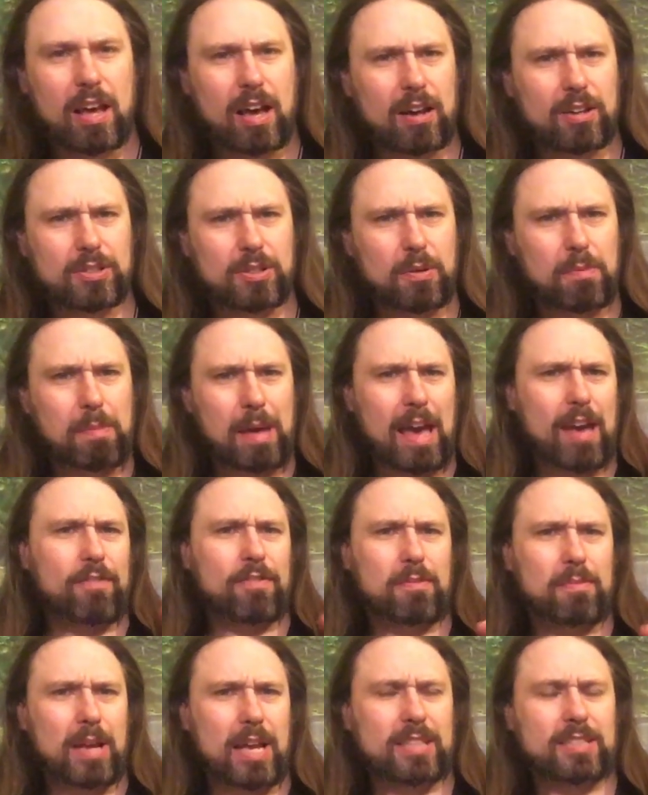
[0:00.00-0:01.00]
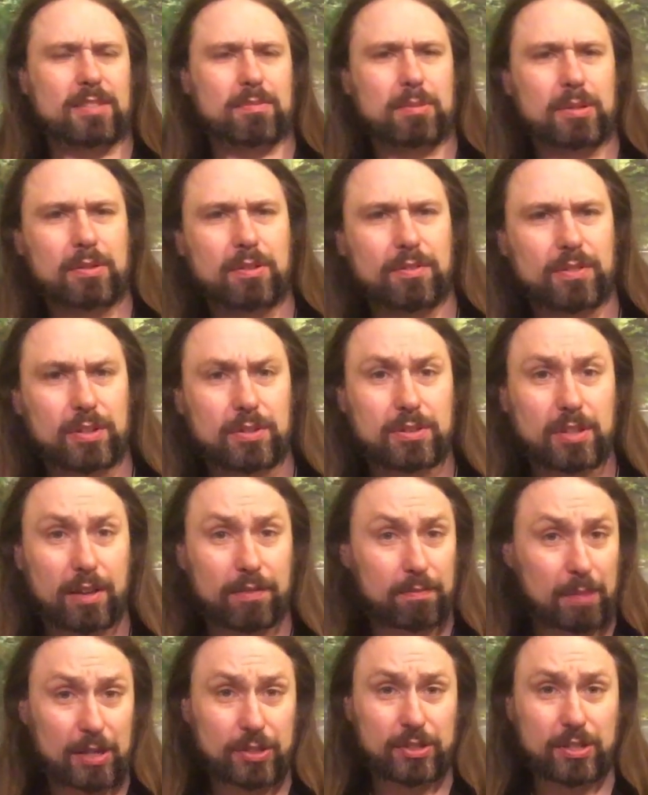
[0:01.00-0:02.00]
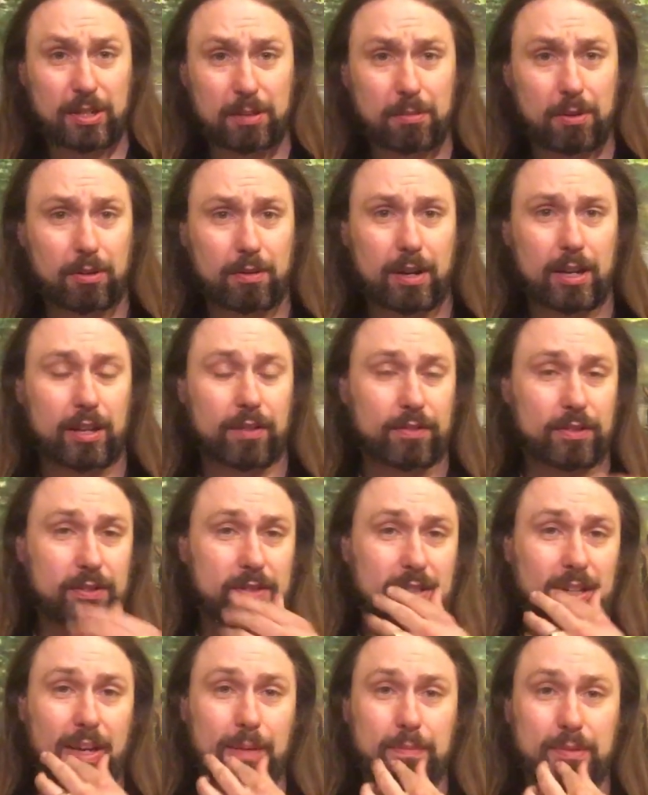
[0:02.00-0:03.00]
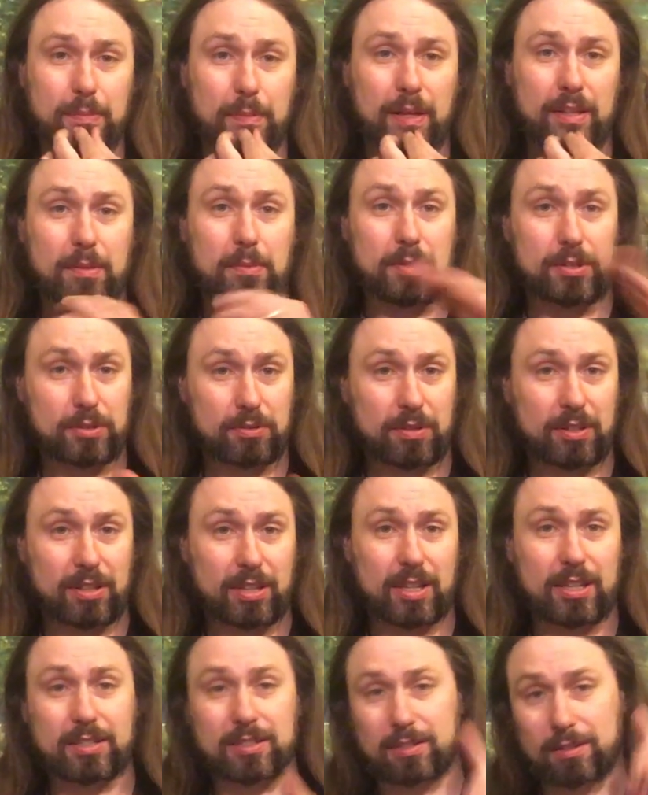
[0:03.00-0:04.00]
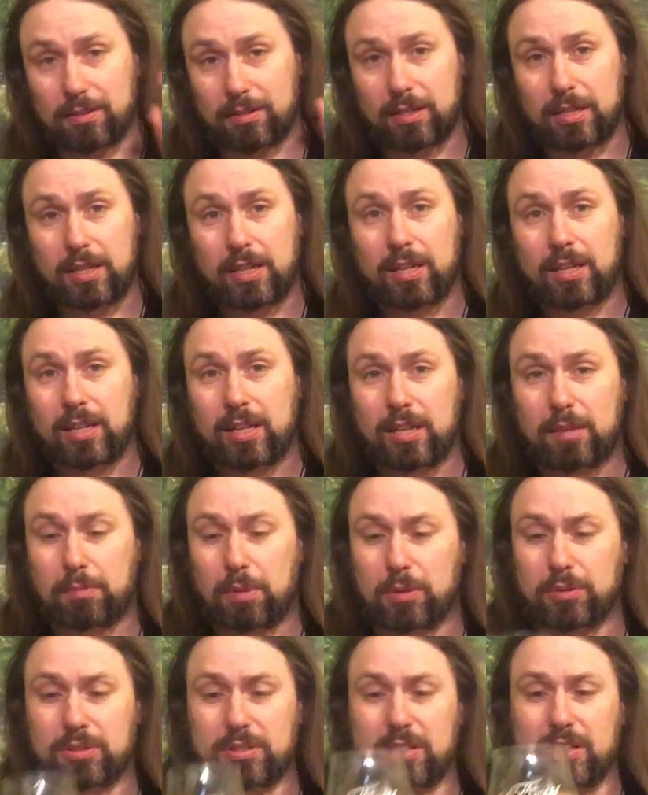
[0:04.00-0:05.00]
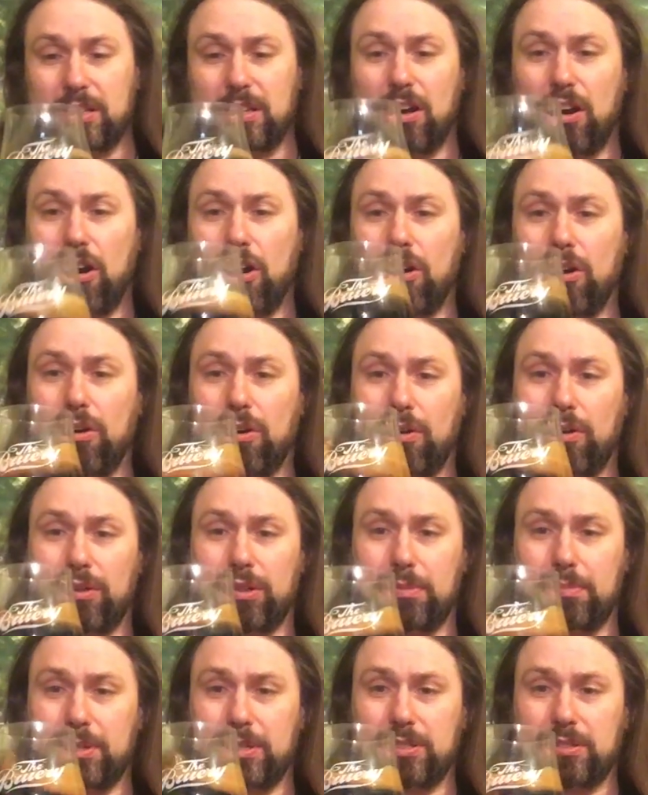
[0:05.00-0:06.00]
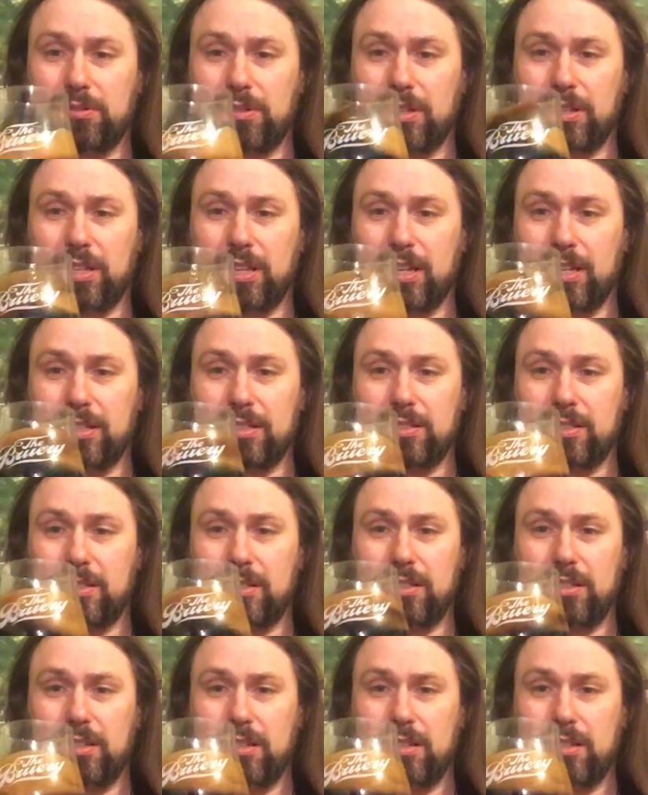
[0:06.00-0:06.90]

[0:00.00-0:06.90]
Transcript: Also, Matt from Massive Beer Reviews, I've mentioned him already a few times about the mystery thing, so posted all the mystery things.